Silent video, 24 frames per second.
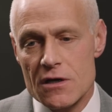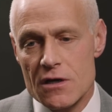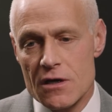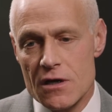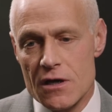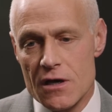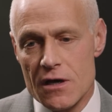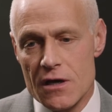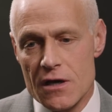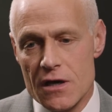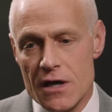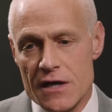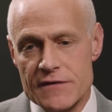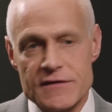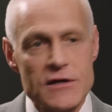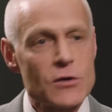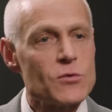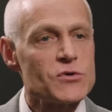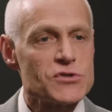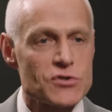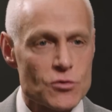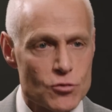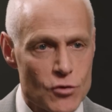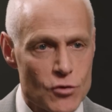I think
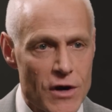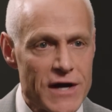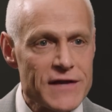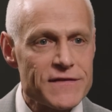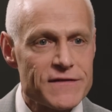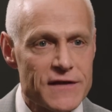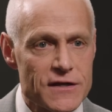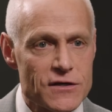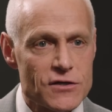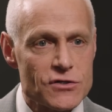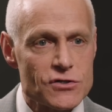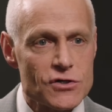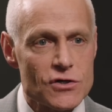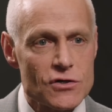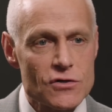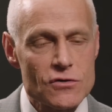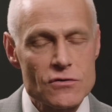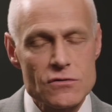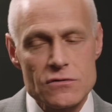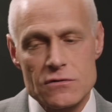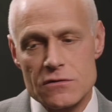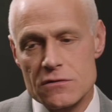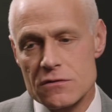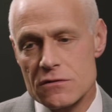it was the right thing to
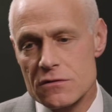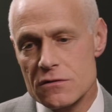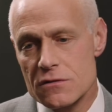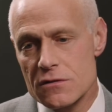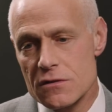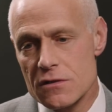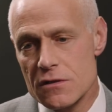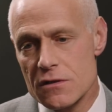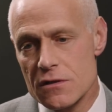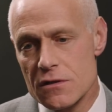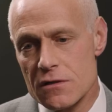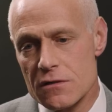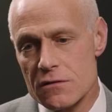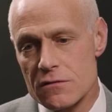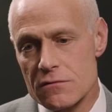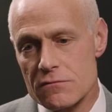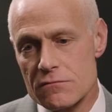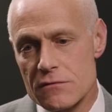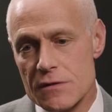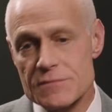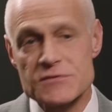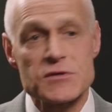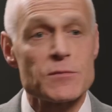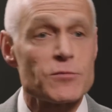do.
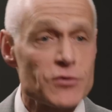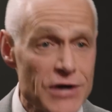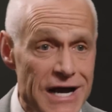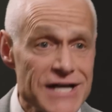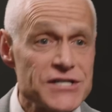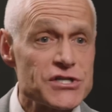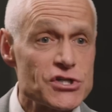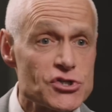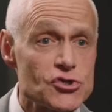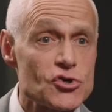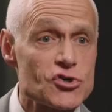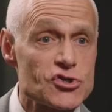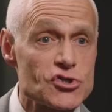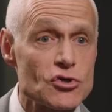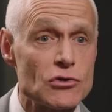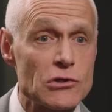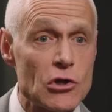I'm surprised it took so